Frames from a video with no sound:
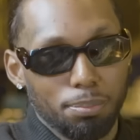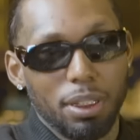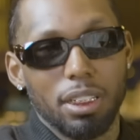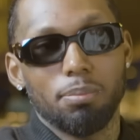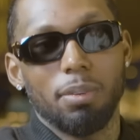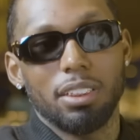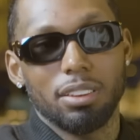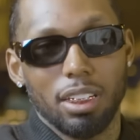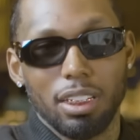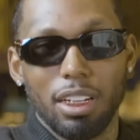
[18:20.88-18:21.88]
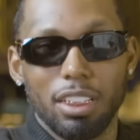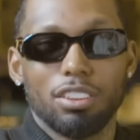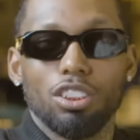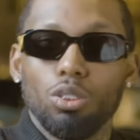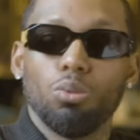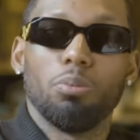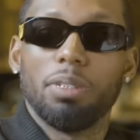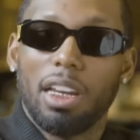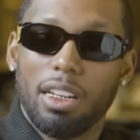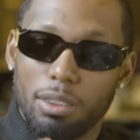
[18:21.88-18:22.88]
Big man thing, and that to you will
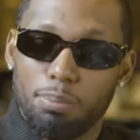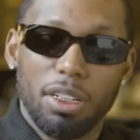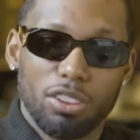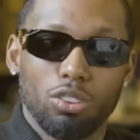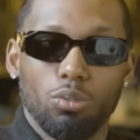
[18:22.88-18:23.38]
be like the personal.